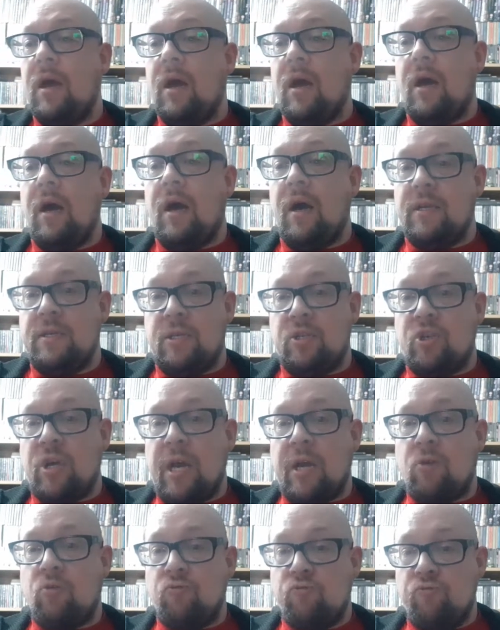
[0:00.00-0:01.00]
Uh, it's a
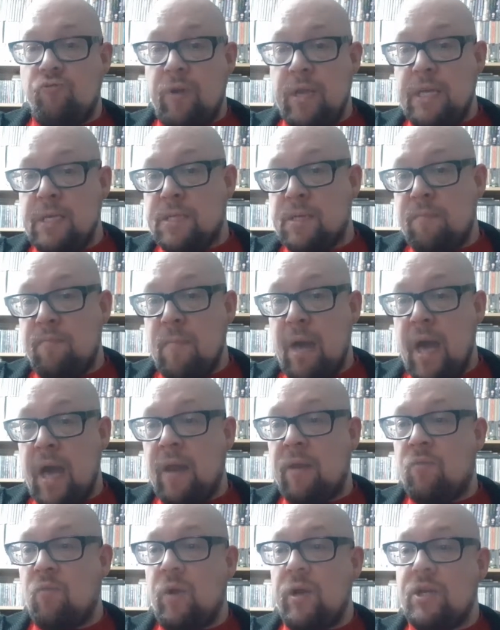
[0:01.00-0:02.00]
track called Reason
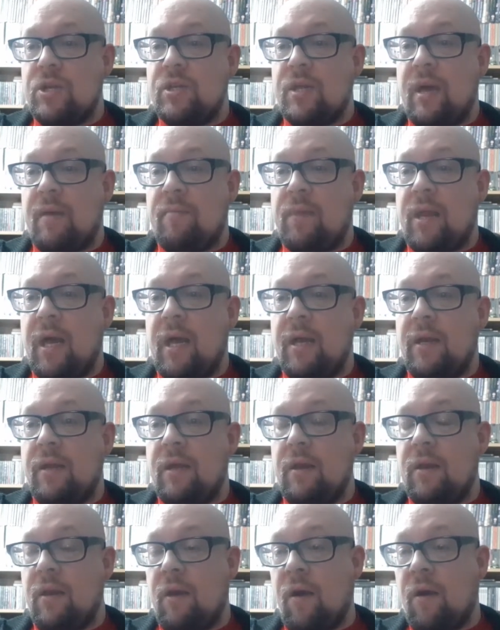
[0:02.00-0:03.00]
Man, which they played
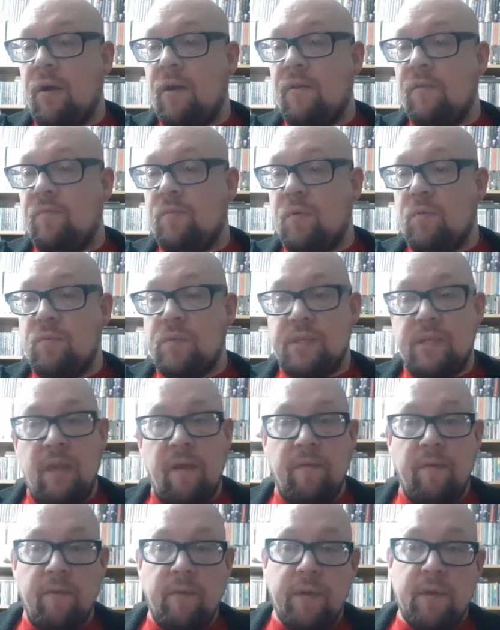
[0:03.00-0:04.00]
live but was
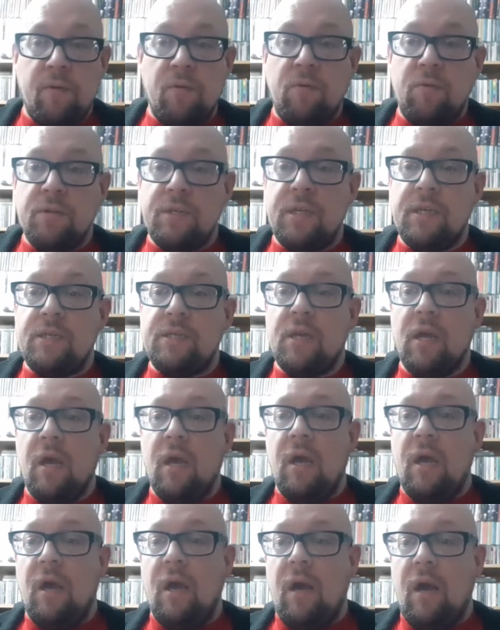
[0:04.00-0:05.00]
never recorded.
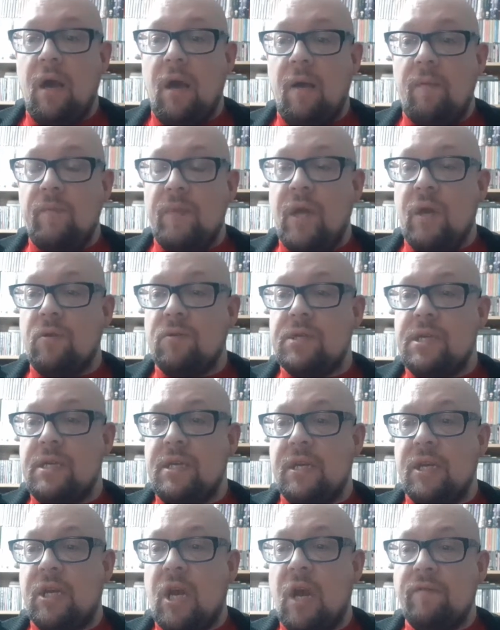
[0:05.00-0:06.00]
Um, they also did
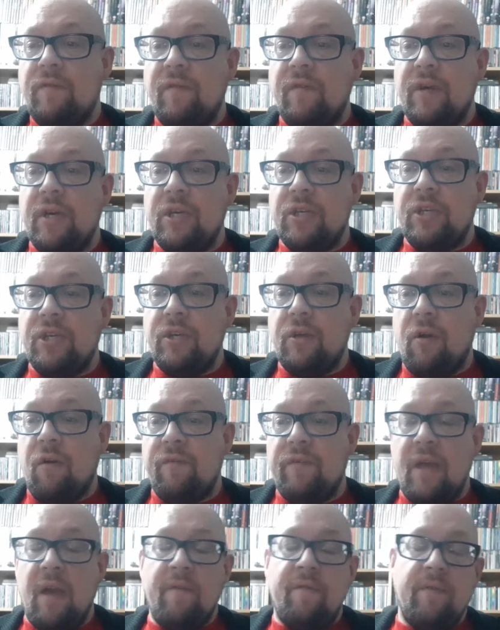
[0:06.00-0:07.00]
a cover version of
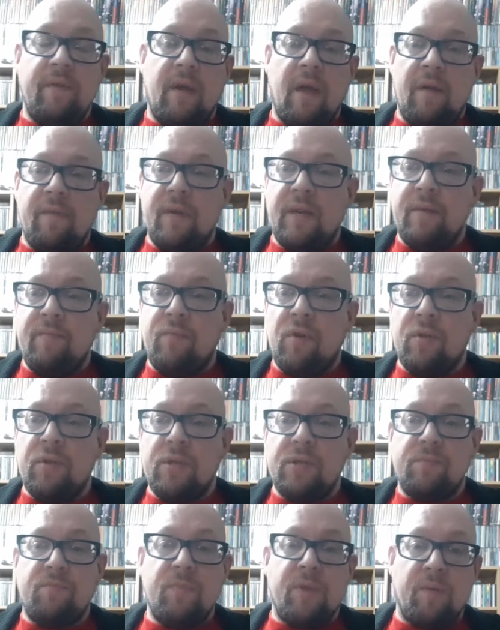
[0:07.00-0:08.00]
the Everly
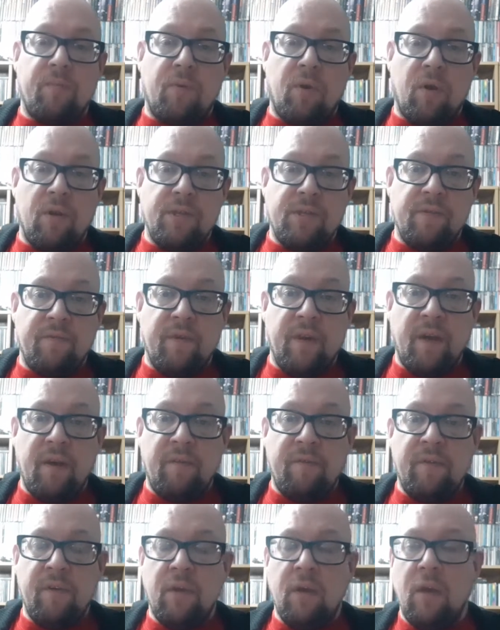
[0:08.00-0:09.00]
Brothers' The Price of
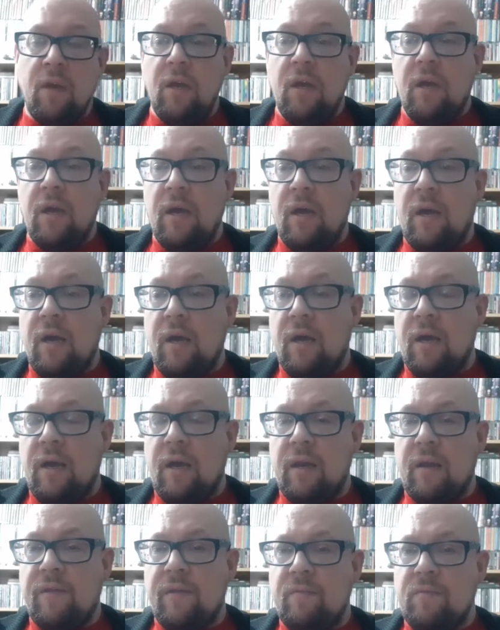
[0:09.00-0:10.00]
Love. Uh,
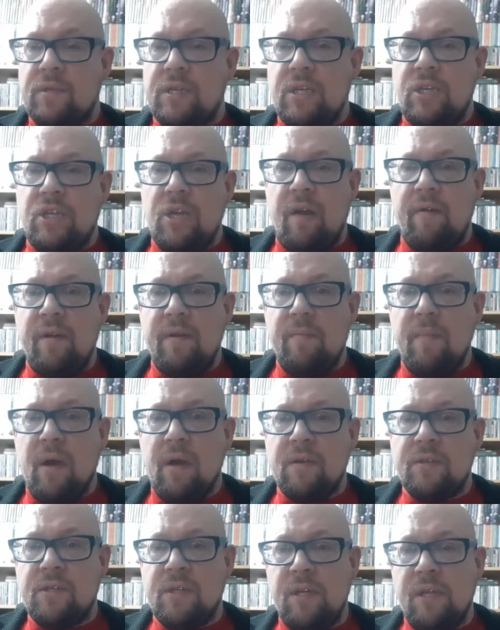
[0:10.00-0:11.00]
and I think, was it Gerry
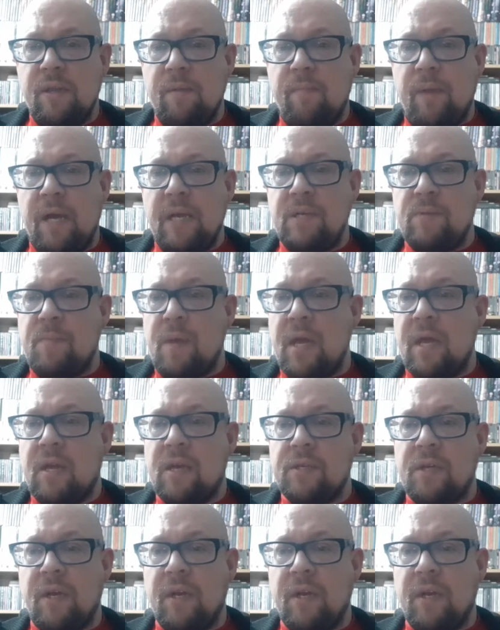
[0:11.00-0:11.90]
Marsden and the Pacemakers?